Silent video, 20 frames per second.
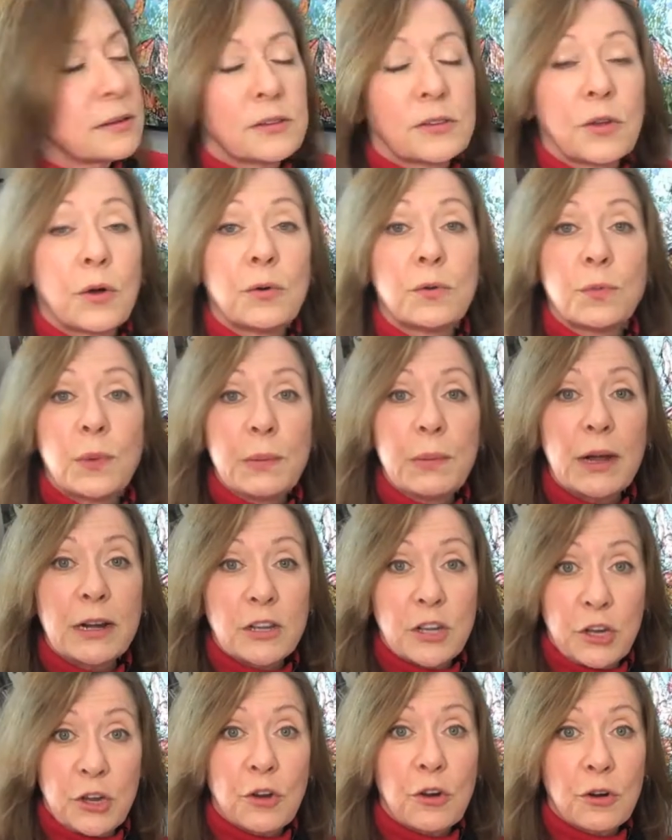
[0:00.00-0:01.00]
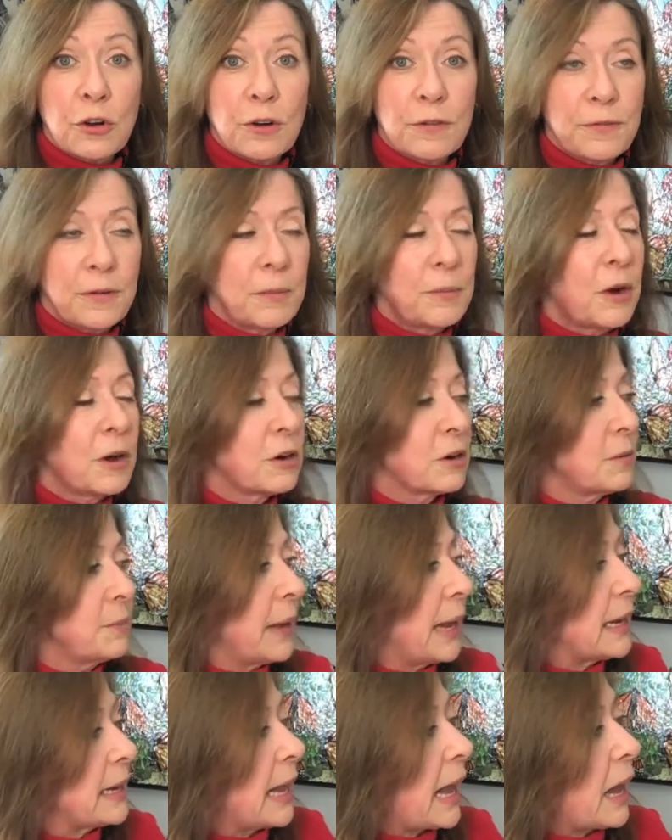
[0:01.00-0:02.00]
So we want to cure her from her
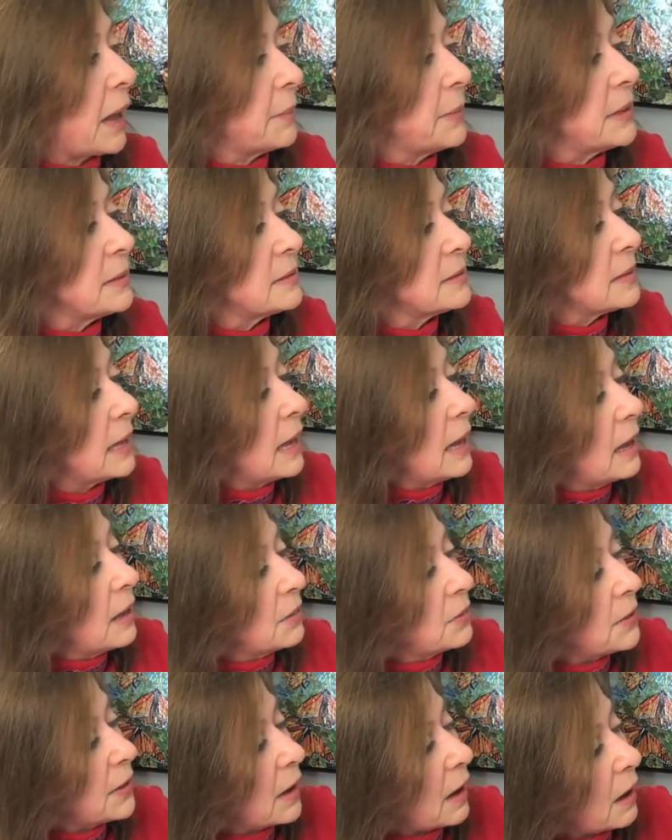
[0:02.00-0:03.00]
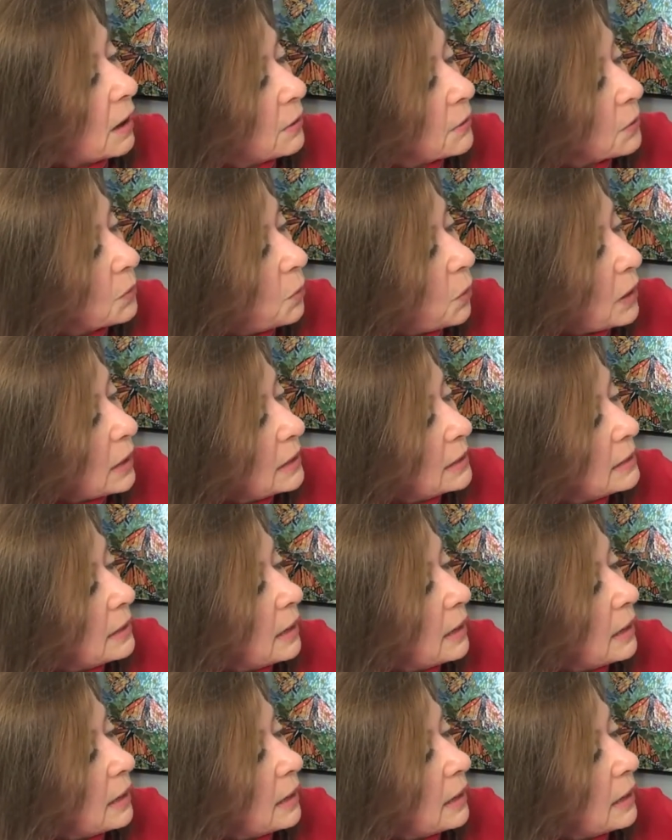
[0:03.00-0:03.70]
bad habits. The other one